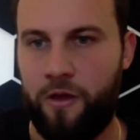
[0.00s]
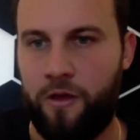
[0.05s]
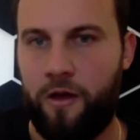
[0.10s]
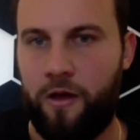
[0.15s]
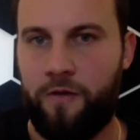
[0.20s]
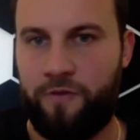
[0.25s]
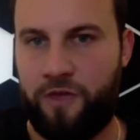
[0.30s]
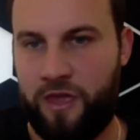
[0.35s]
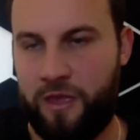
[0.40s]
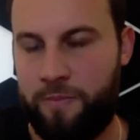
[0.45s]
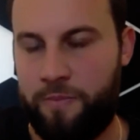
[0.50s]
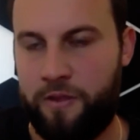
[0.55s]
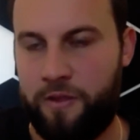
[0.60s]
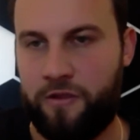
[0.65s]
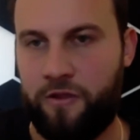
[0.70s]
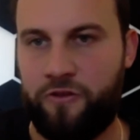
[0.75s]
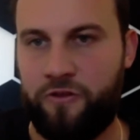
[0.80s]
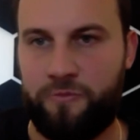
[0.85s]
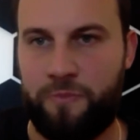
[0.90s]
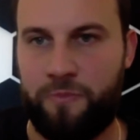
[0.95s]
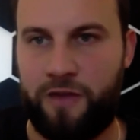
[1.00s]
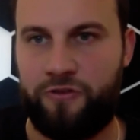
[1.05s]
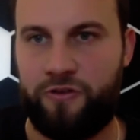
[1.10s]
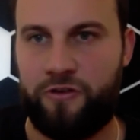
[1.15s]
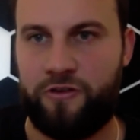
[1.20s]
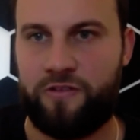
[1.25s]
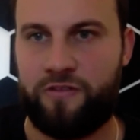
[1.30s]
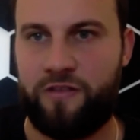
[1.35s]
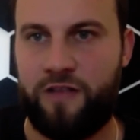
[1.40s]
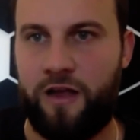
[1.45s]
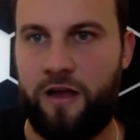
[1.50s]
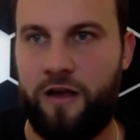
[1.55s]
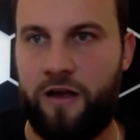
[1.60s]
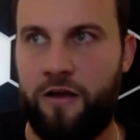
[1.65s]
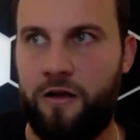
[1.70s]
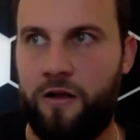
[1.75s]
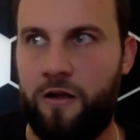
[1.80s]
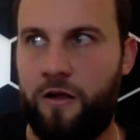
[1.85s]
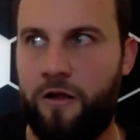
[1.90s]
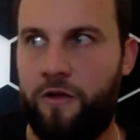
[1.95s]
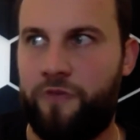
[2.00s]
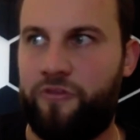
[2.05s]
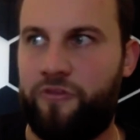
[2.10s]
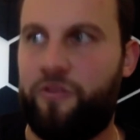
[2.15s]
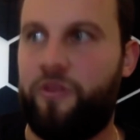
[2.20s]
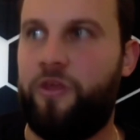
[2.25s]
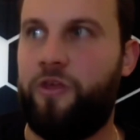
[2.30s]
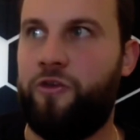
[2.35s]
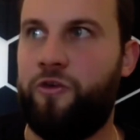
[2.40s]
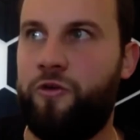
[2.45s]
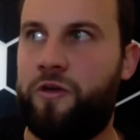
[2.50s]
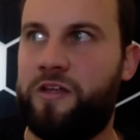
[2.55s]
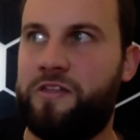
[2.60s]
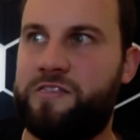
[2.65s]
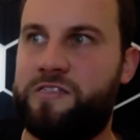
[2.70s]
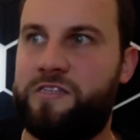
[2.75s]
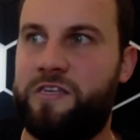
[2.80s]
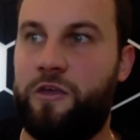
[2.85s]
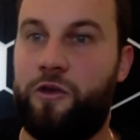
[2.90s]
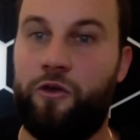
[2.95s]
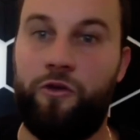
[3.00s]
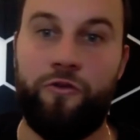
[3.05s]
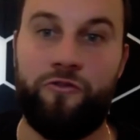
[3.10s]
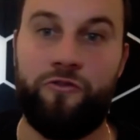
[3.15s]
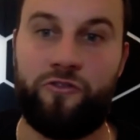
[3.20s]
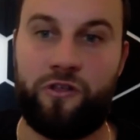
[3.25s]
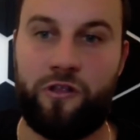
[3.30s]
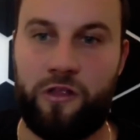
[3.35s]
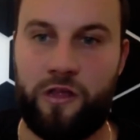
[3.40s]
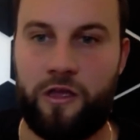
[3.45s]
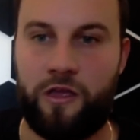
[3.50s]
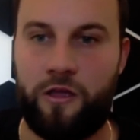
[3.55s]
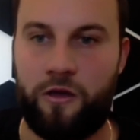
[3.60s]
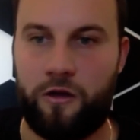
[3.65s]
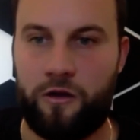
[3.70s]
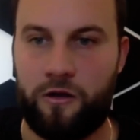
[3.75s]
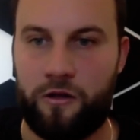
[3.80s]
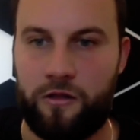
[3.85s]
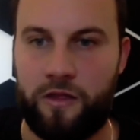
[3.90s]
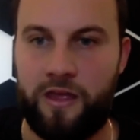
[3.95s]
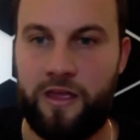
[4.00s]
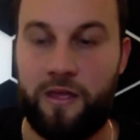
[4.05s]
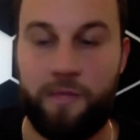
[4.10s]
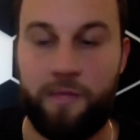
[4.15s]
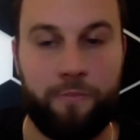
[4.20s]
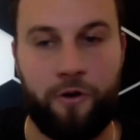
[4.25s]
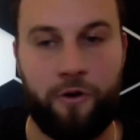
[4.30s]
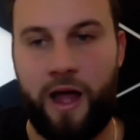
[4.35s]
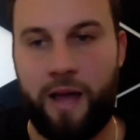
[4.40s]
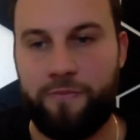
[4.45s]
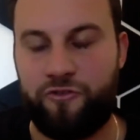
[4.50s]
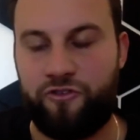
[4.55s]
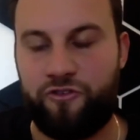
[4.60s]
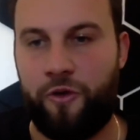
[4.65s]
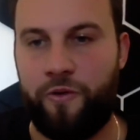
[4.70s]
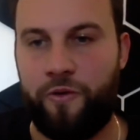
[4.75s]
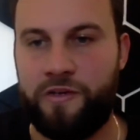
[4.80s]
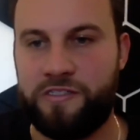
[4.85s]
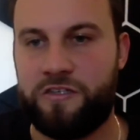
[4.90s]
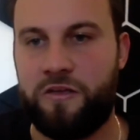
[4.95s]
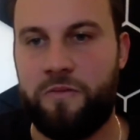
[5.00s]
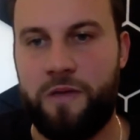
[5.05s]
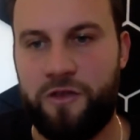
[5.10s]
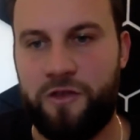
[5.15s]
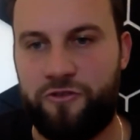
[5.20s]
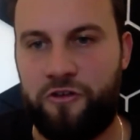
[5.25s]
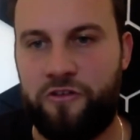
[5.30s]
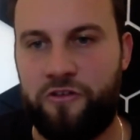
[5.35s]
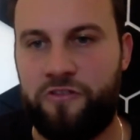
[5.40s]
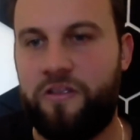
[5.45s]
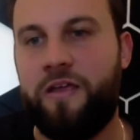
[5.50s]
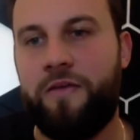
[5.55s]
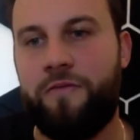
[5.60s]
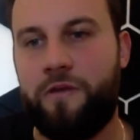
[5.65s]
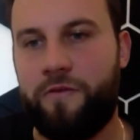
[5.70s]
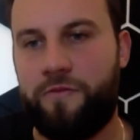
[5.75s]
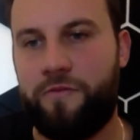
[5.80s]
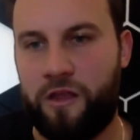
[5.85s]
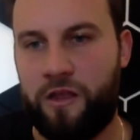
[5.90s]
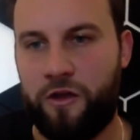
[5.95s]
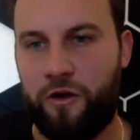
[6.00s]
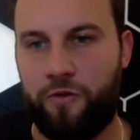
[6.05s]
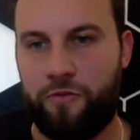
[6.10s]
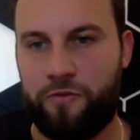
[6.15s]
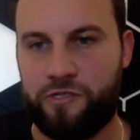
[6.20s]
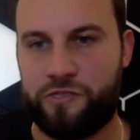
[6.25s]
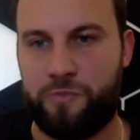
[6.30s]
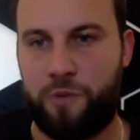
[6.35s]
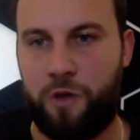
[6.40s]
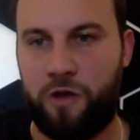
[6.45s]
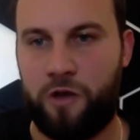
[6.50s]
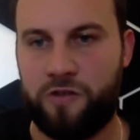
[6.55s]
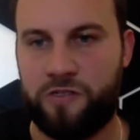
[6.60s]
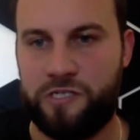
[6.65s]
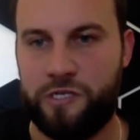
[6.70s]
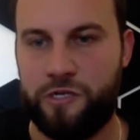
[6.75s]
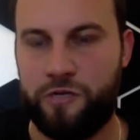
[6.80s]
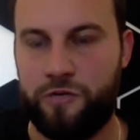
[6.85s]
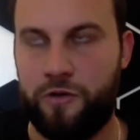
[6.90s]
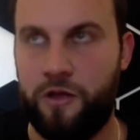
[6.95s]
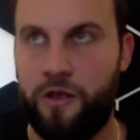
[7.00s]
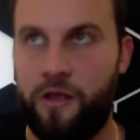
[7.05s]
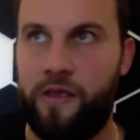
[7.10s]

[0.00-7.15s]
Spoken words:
of keeping those metrics there so that you can see who's clicking on a link and perhaps showing some interest, even if they don't respond to you.